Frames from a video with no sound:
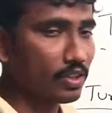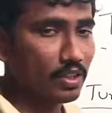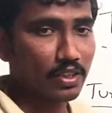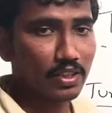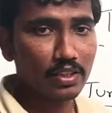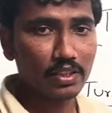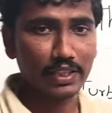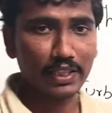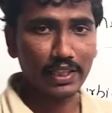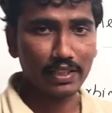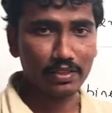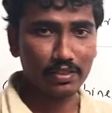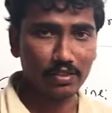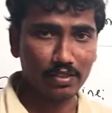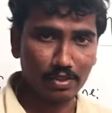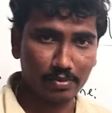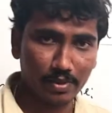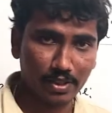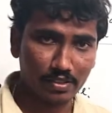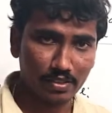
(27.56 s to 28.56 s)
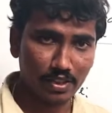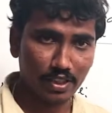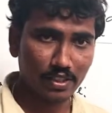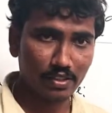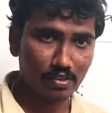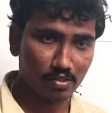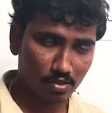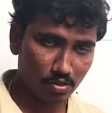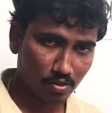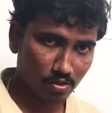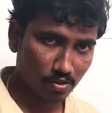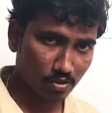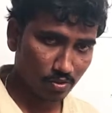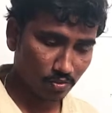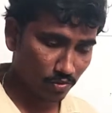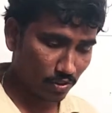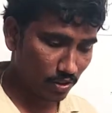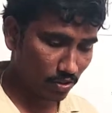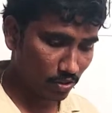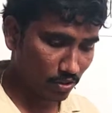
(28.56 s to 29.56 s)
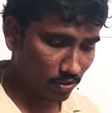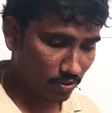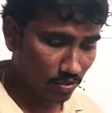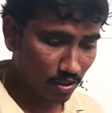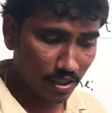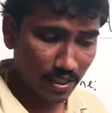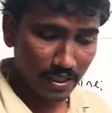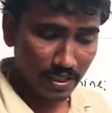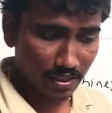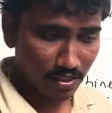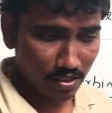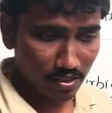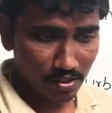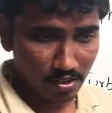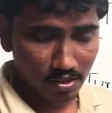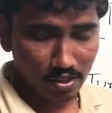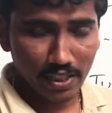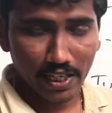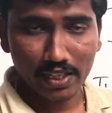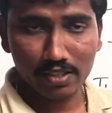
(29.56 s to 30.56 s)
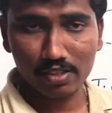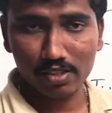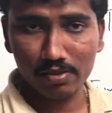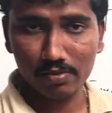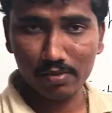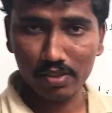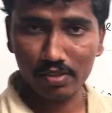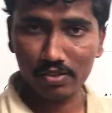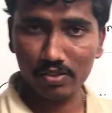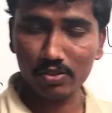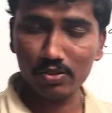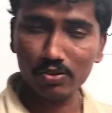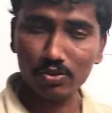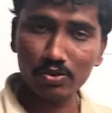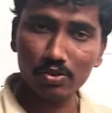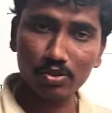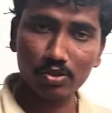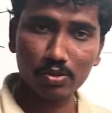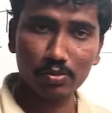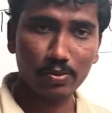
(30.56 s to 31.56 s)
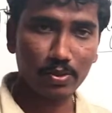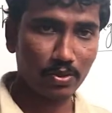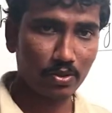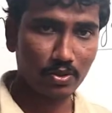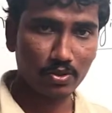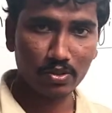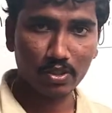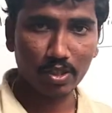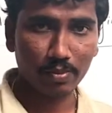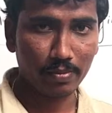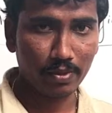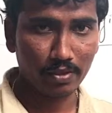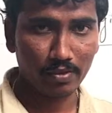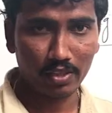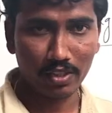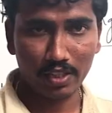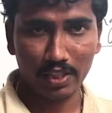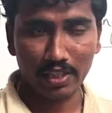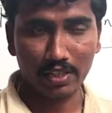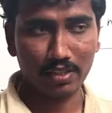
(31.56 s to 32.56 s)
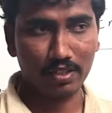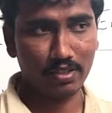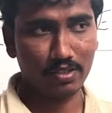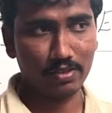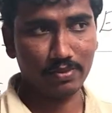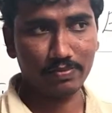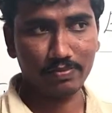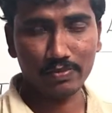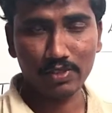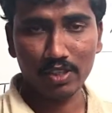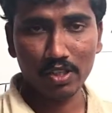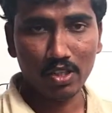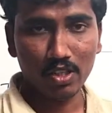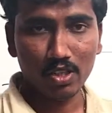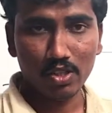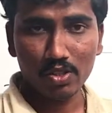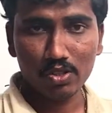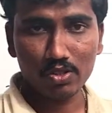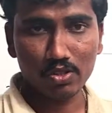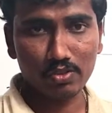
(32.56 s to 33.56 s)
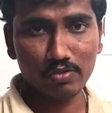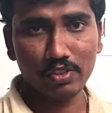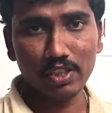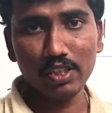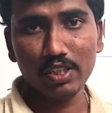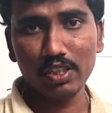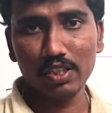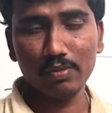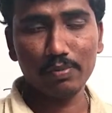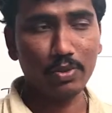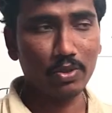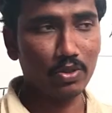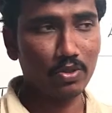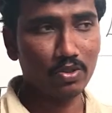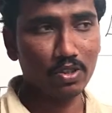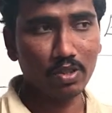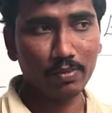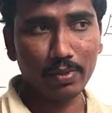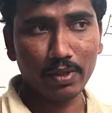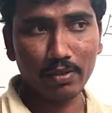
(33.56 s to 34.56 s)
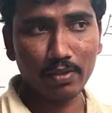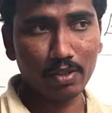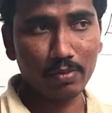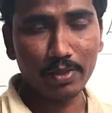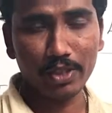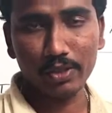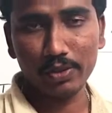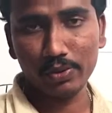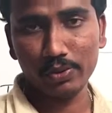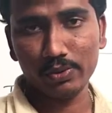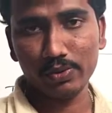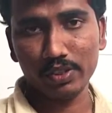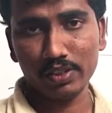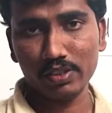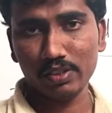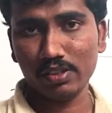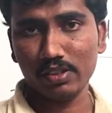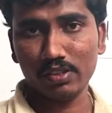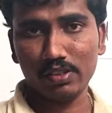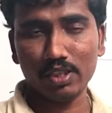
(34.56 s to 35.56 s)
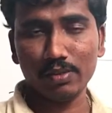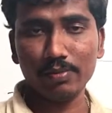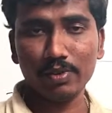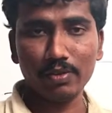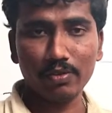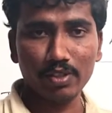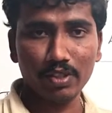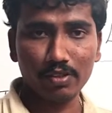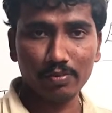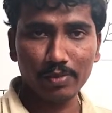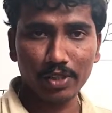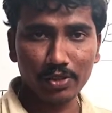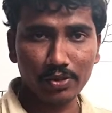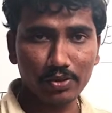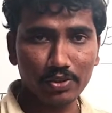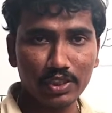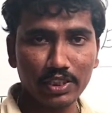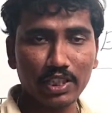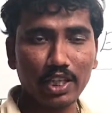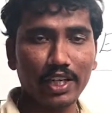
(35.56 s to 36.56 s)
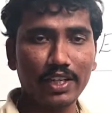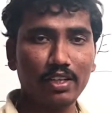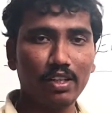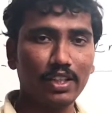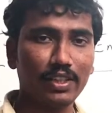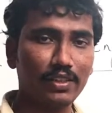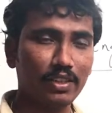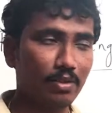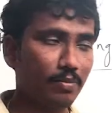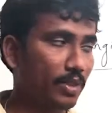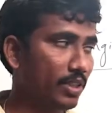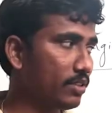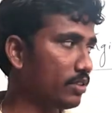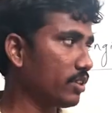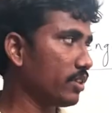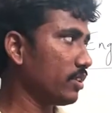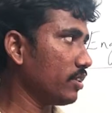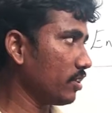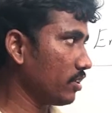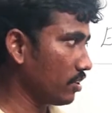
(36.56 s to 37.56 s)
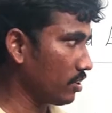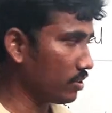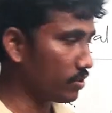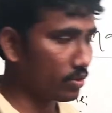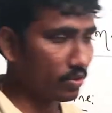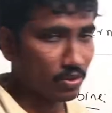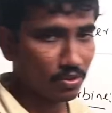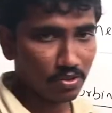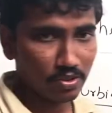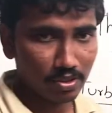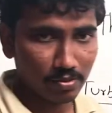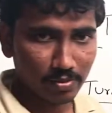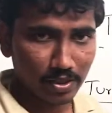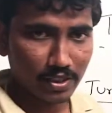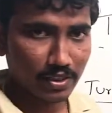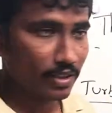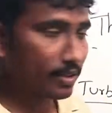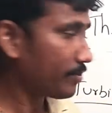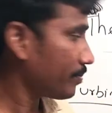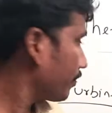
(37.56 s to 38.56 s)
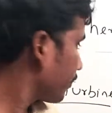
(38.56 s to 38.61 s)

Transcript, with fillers: the gas turbines, right? So we know uh, gas turbines you use to produce the power. Uh, so we'll uh, produce the power by two ways. Uh, number one, by using hydraulic turbines, and also using by